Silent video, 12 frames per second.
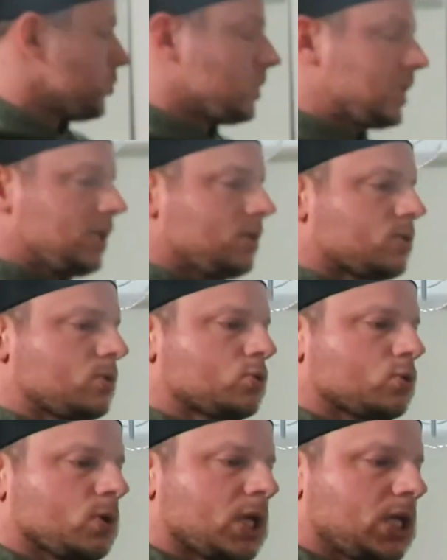You need to
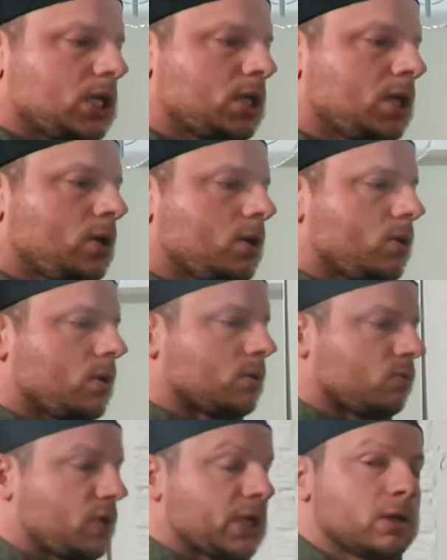train on a
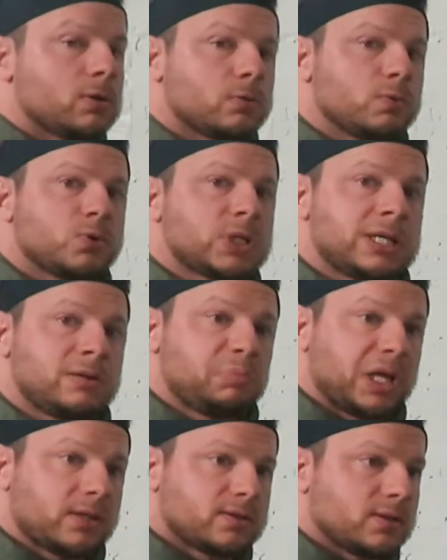regular routine
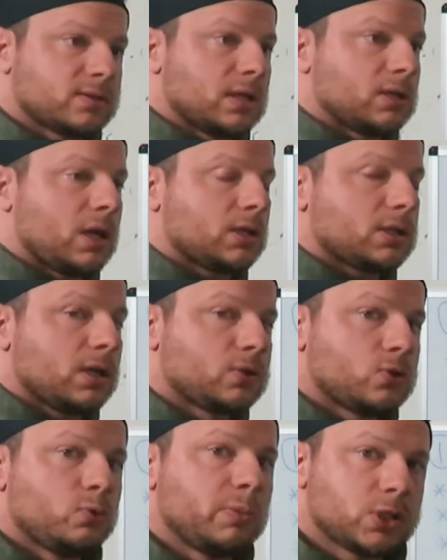basis and not
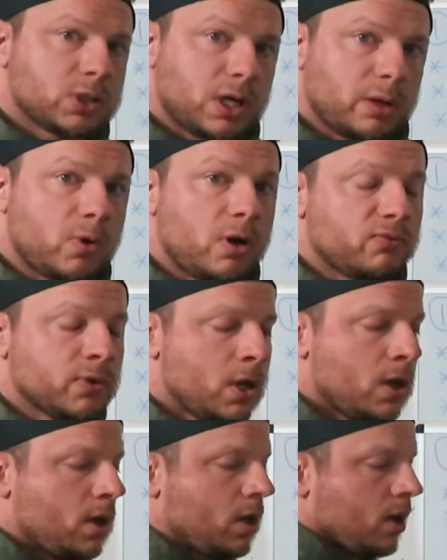take too much time off.
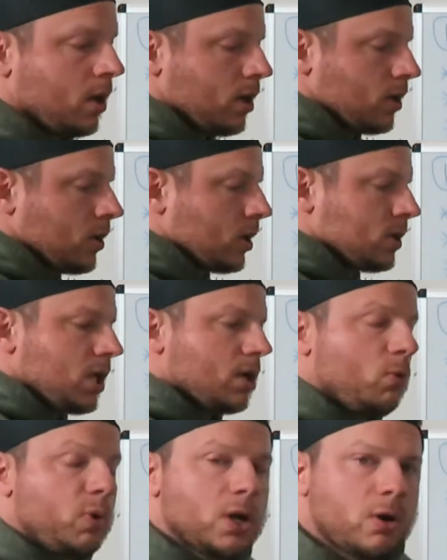You can take
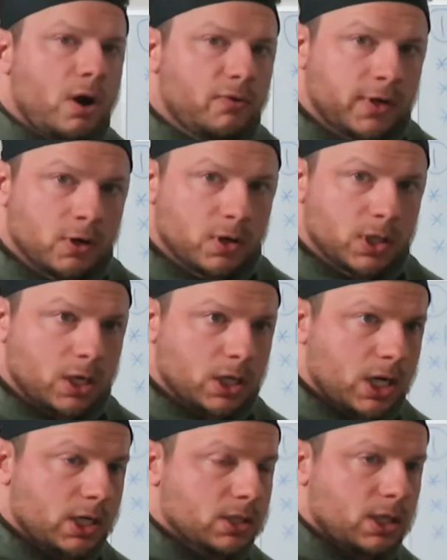a week off here and there,
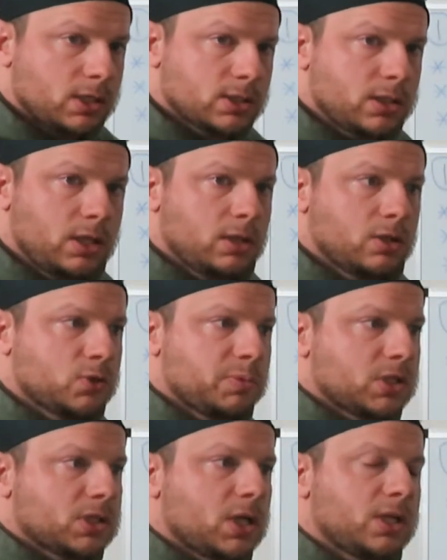guys. Honestly, there's
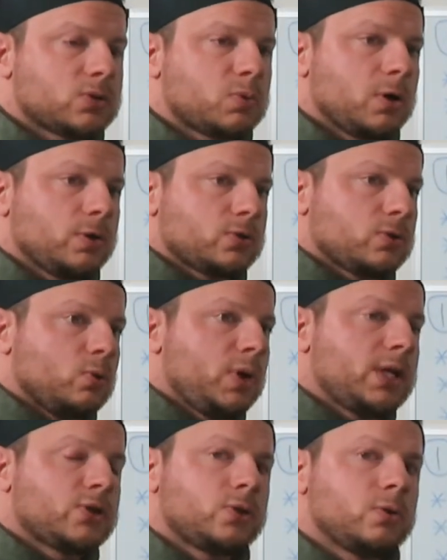been studies where in 2
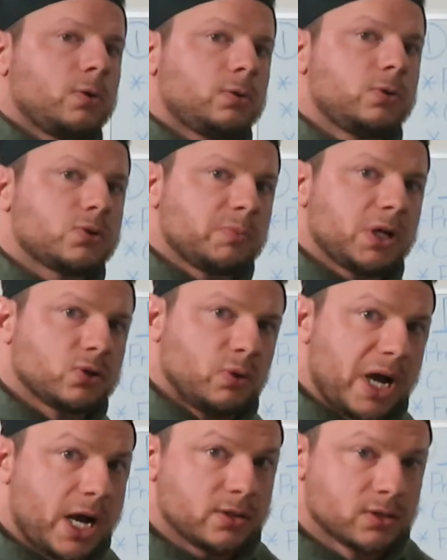weeks you don't lose muscle
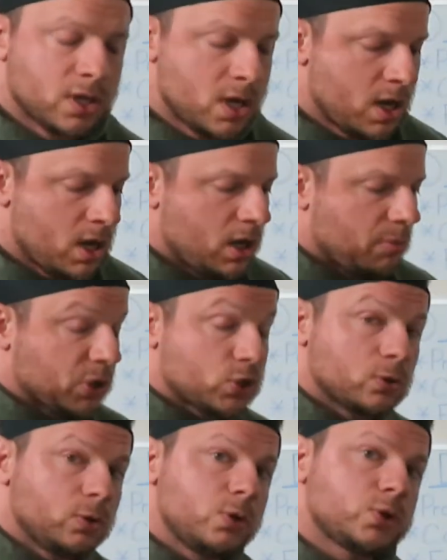mass, but
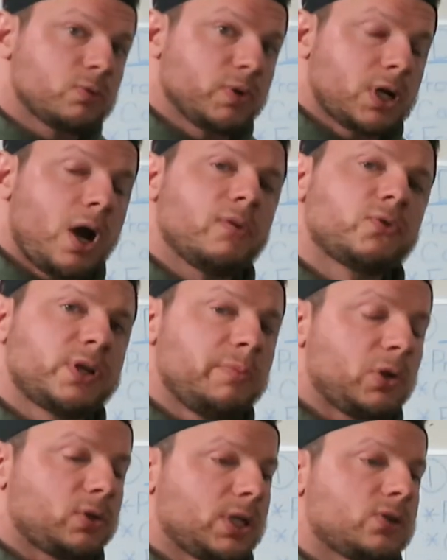you lose your recovery
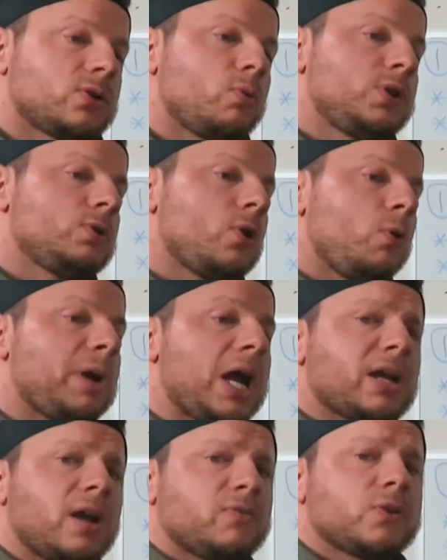ability. So when you go
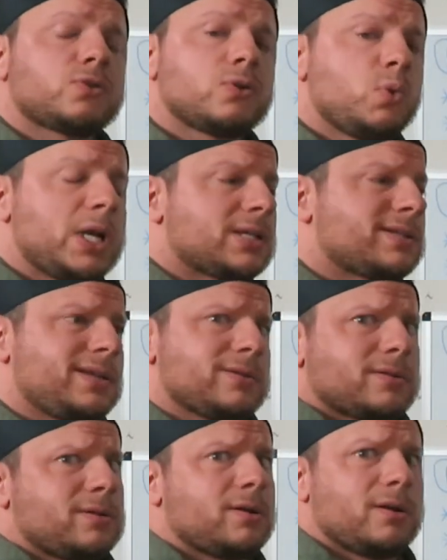back after 2 weeks,
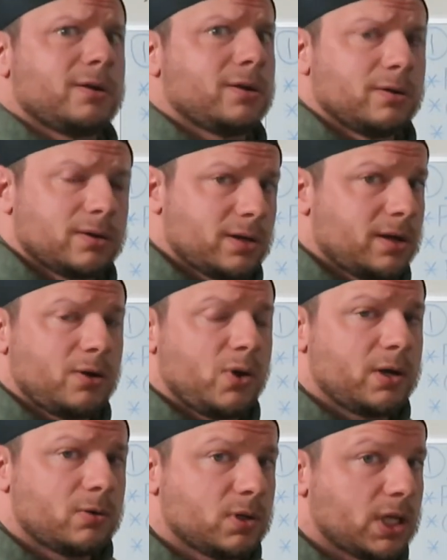things are gonna hurt, and I know
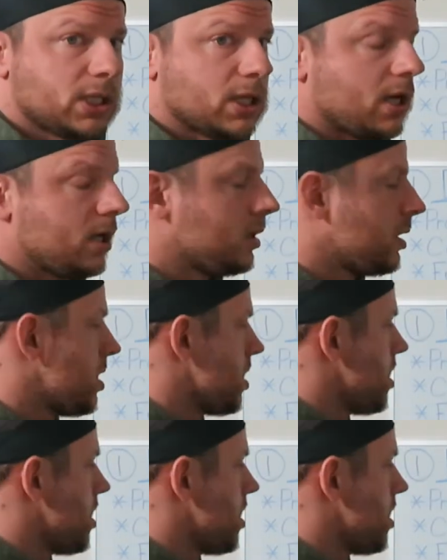I don't like that.